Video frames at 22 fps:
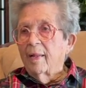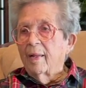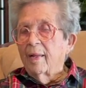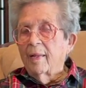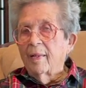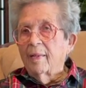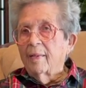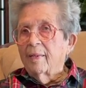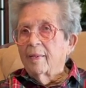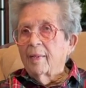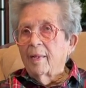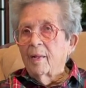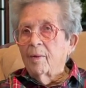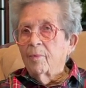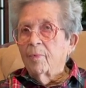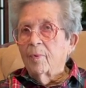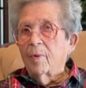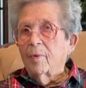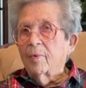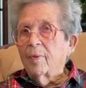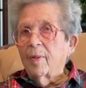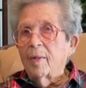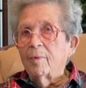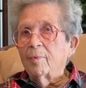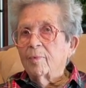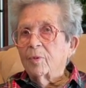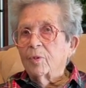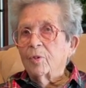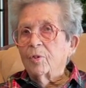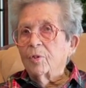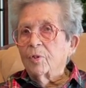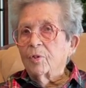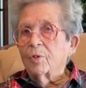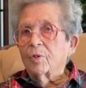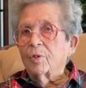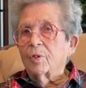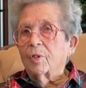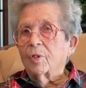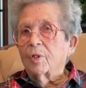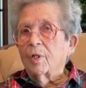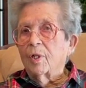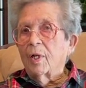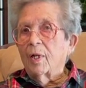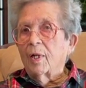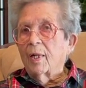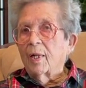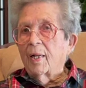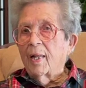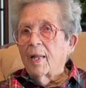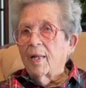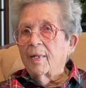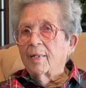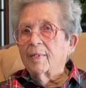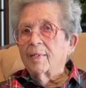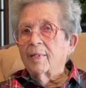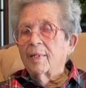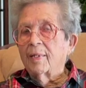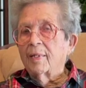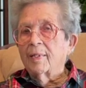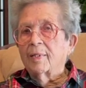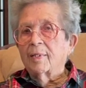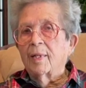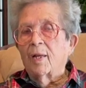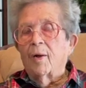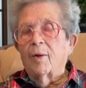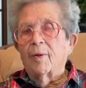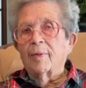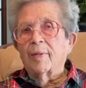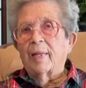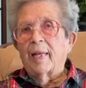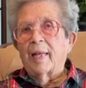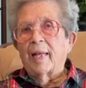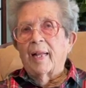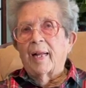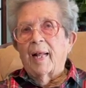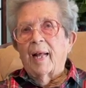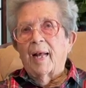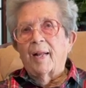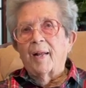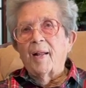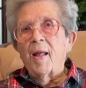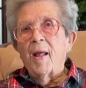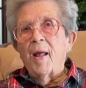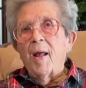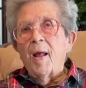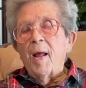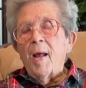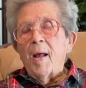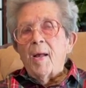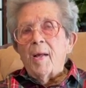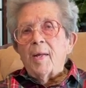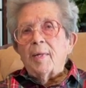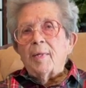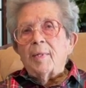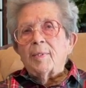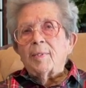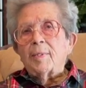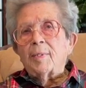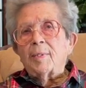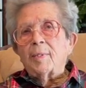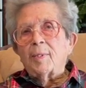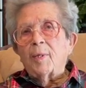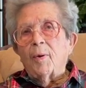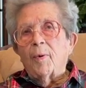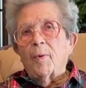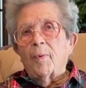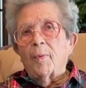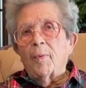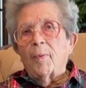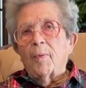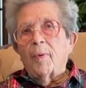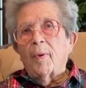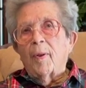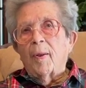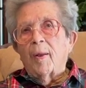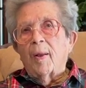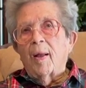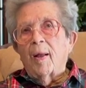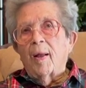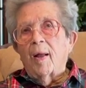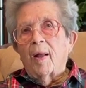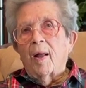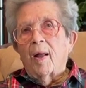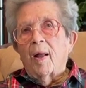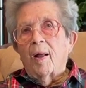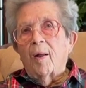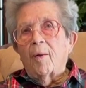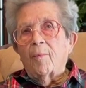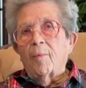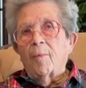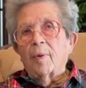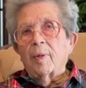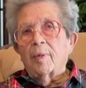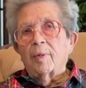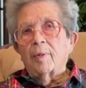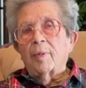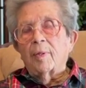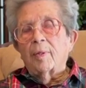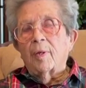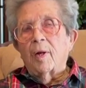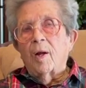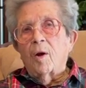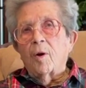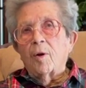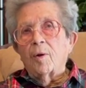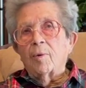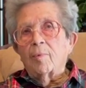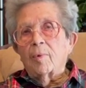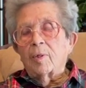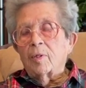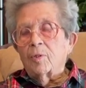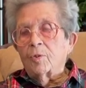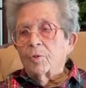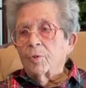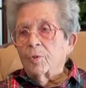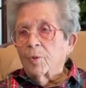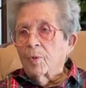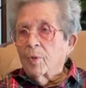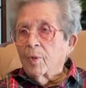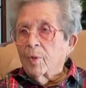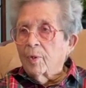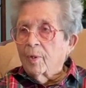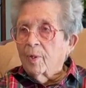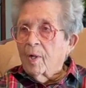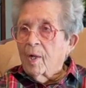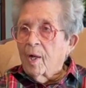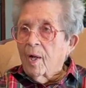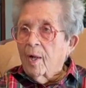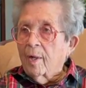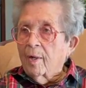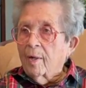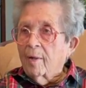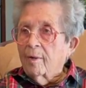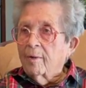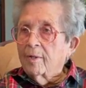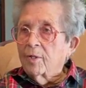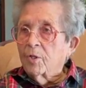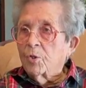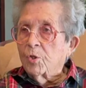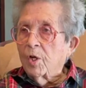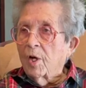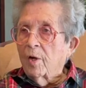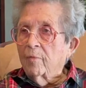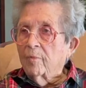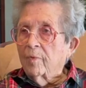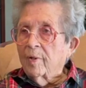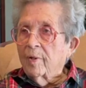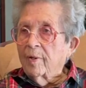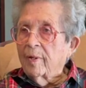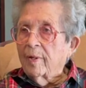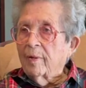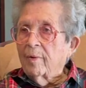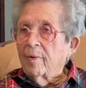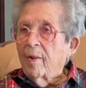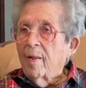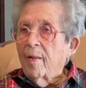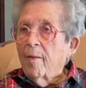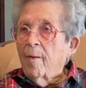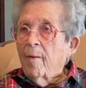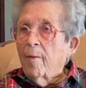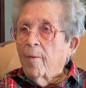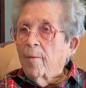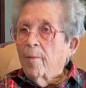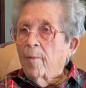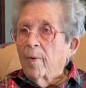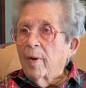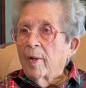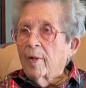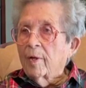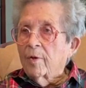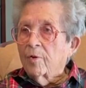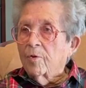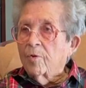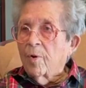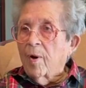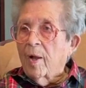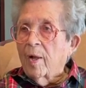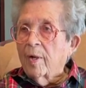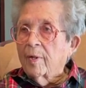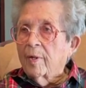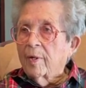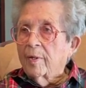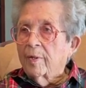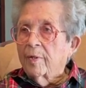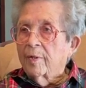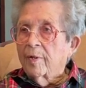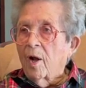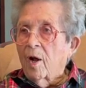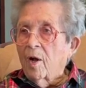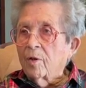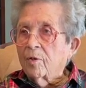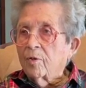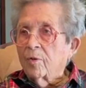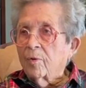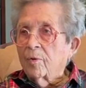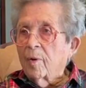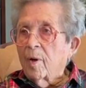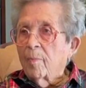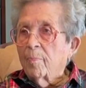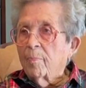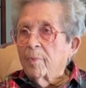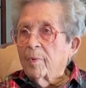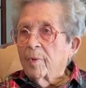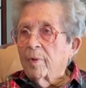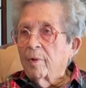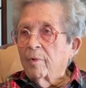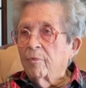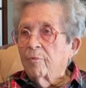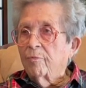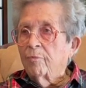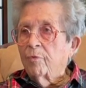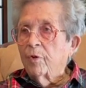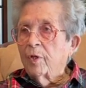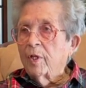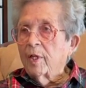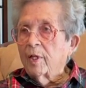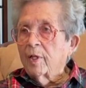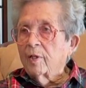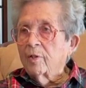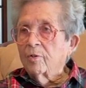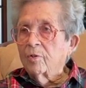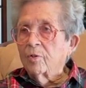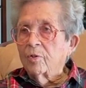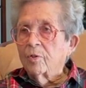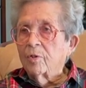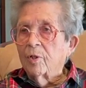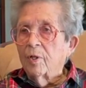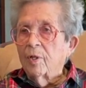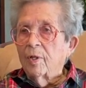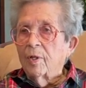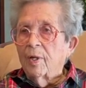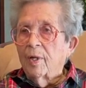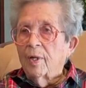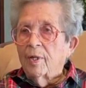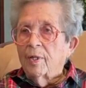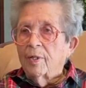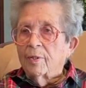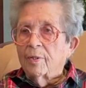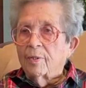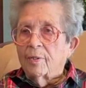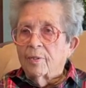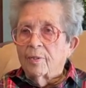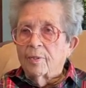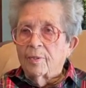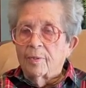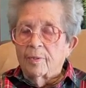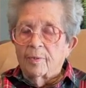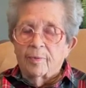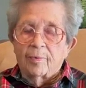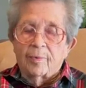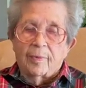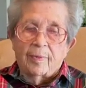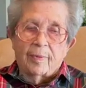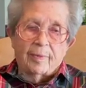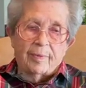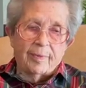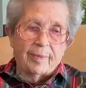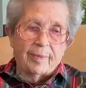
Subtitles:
they were just lazy as all get out. So I went to the hardware store and got a shovel and went and tried to doctor up the footings to